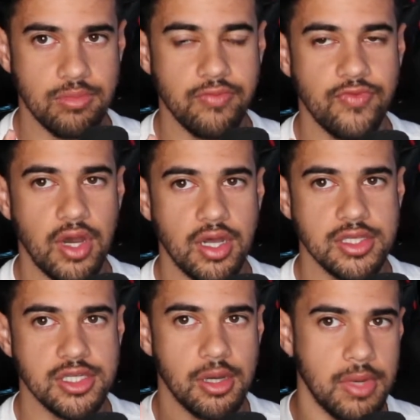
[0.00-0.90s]
you've done
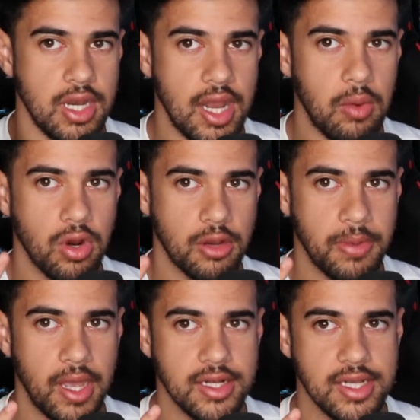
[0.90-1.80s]
some network
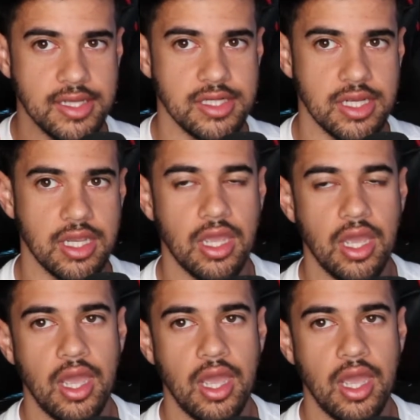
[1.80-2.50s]
pen testing,